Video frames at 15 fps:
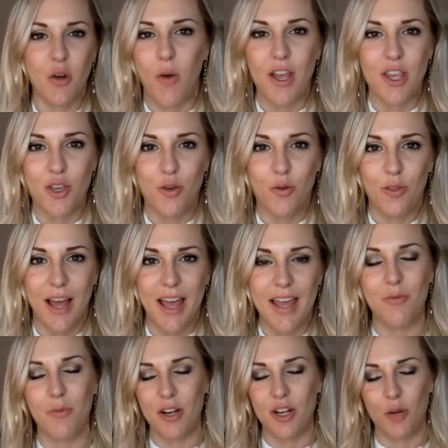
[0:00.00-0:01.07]
what you like,
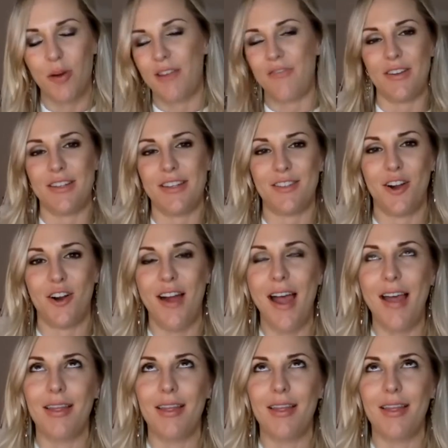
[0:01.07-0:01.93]
what your preferences are.